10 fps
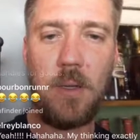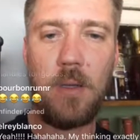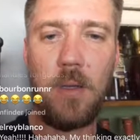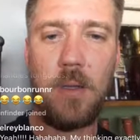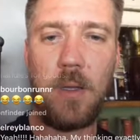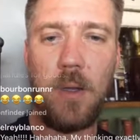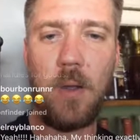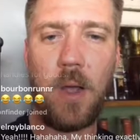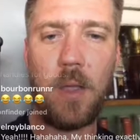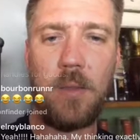You
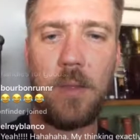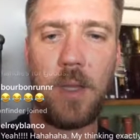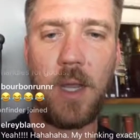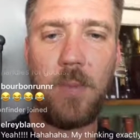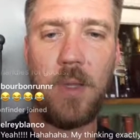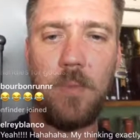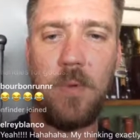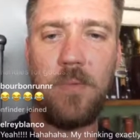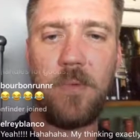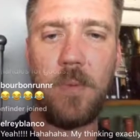got to be in the
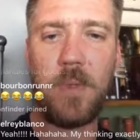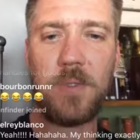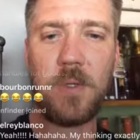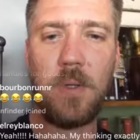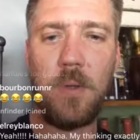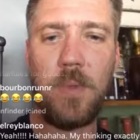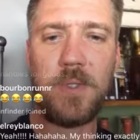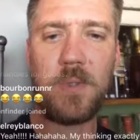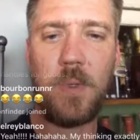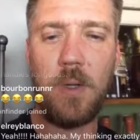mood for them because they're a little bit
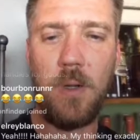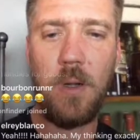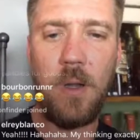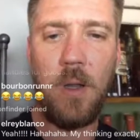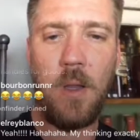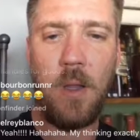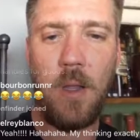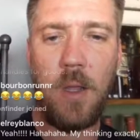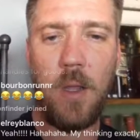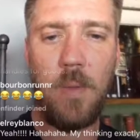sweeter.
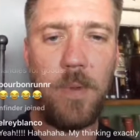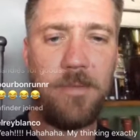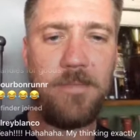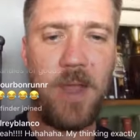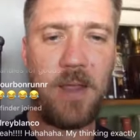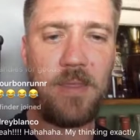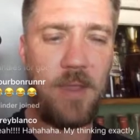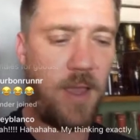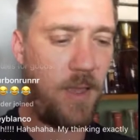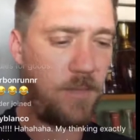But the fact
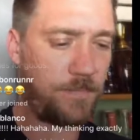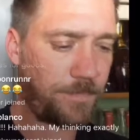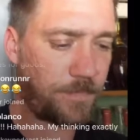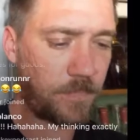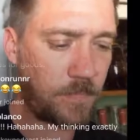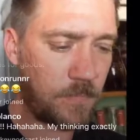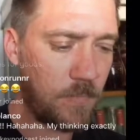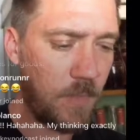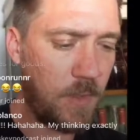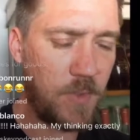that
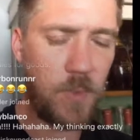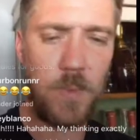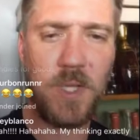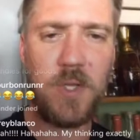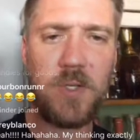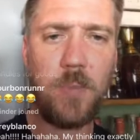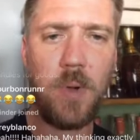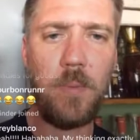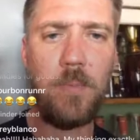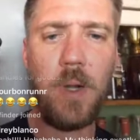this one was aged in
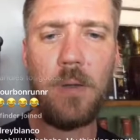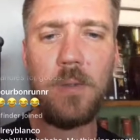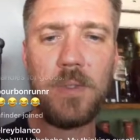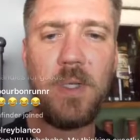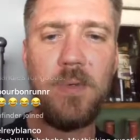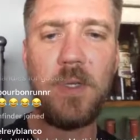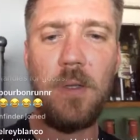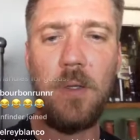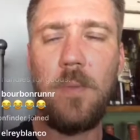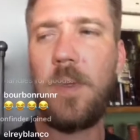bourbon barrels gives it a
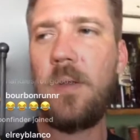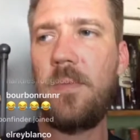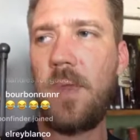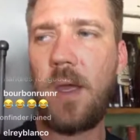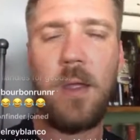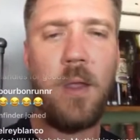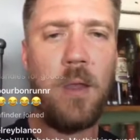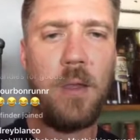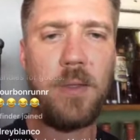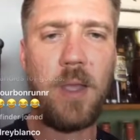little bit of that.
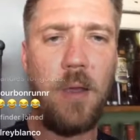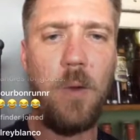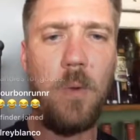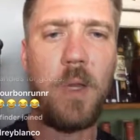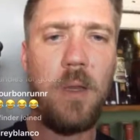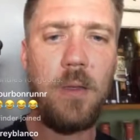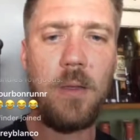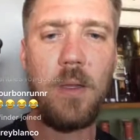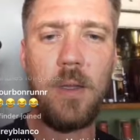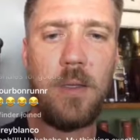You get that oak in it,
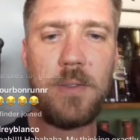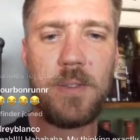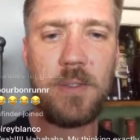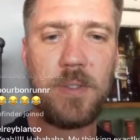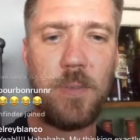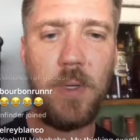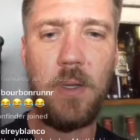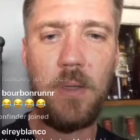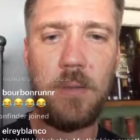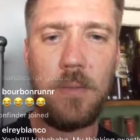and it's pretty
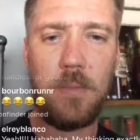good.